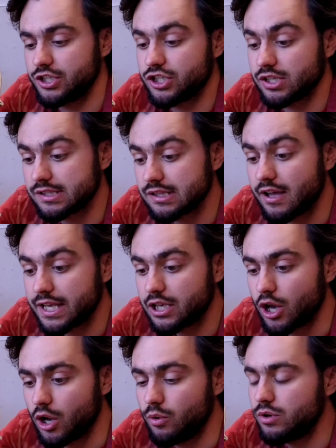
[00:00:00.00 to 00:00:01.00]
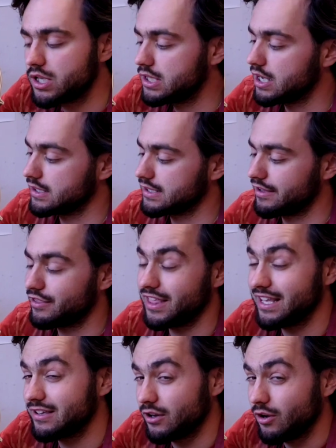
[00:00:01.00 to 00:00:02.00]
just like oak does. I
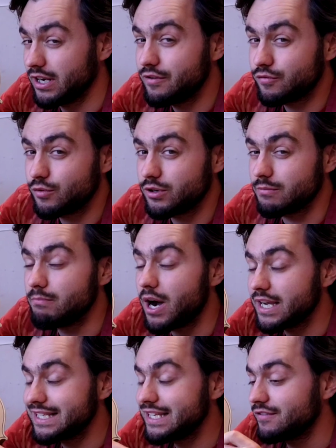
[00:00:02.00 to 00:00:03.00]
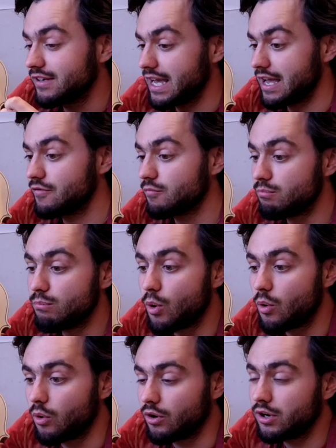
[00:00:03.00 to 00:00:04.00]
think olive wood might even have
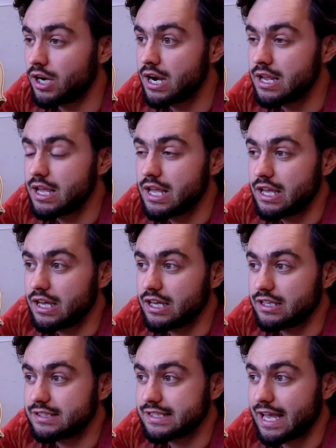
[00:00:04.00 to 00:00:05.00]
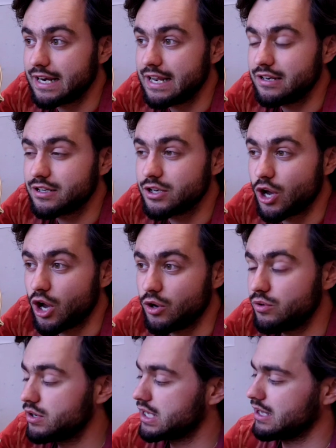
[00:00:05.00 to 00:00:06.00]
more tannin than
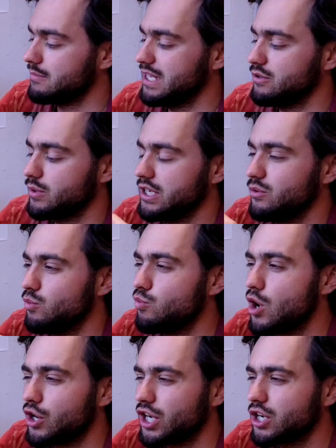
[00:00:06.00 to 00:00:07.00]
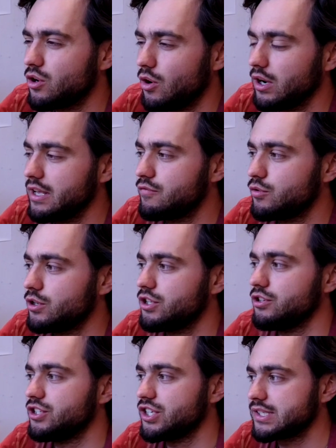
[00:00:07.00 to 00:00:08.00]
oak. I mean, when you work olive
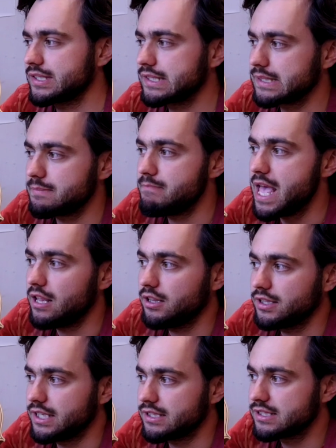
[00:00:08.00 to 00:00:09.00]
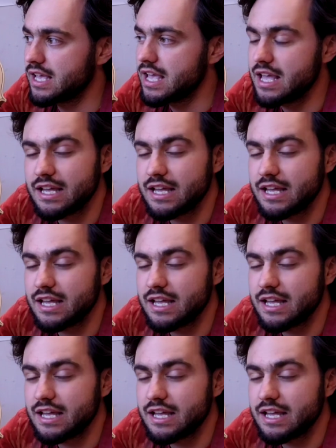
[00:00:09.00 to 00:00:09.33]
wood, you just smell this